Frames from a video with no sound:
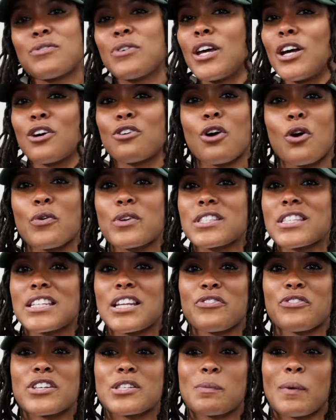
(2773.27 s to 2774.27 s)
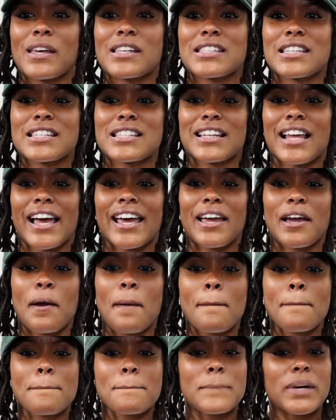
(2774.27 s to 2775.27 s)
we can grow into different spaces. Like,
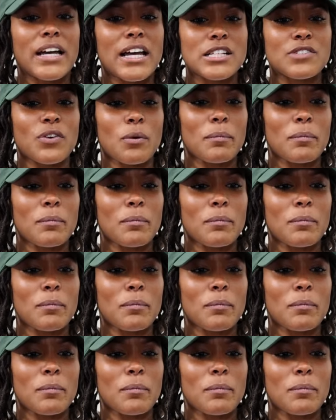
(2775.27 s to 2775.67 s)
because for